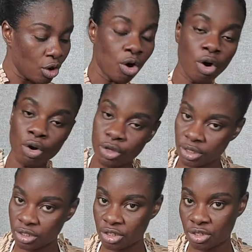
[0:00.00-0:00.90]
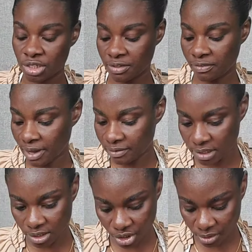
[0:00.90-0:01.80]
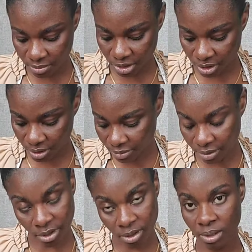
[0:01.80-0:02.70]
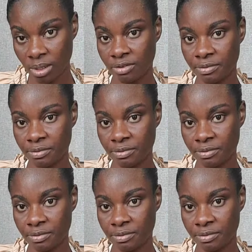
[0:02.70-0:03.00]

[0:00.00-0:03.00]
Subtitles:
Or you can serge if you have a serging machine, but not a lot of